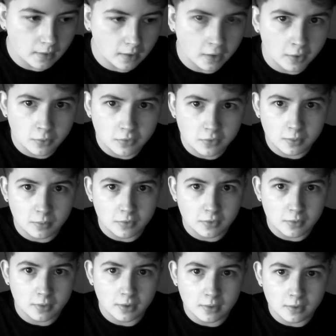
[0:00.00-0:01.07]
I also was
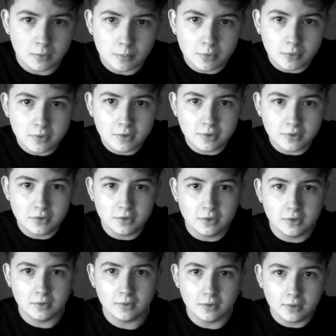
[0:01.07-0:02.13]
doing a lot more than I
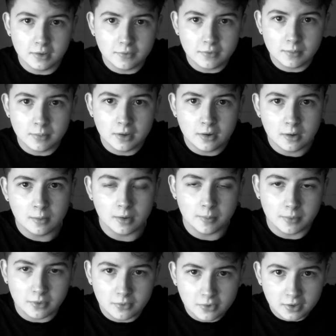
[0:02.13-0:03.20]
should, like lifting my arm up
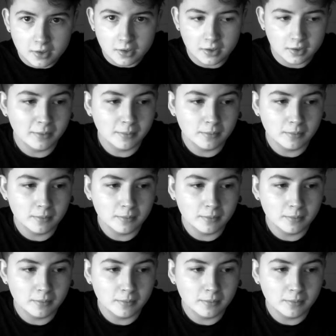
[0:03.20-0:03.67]
and shit.